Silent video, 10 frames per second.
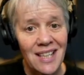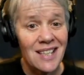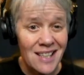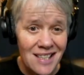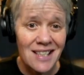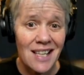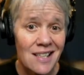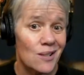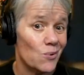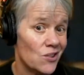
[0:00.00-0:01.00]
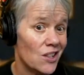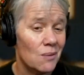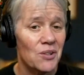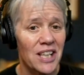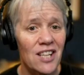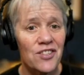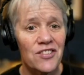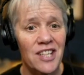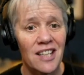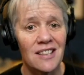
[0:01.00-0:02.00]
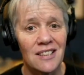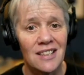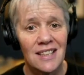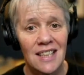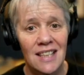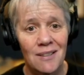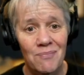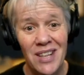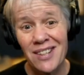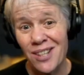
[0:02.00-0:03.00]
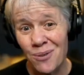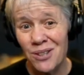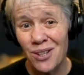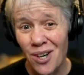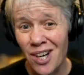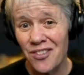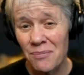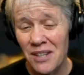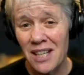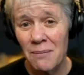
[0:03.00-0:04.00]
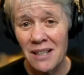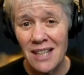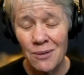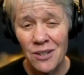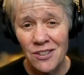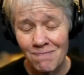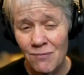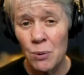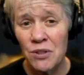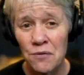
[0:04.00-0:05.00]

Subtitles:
in this case, it was the communication style. And you know what the awesome thing about that was? It was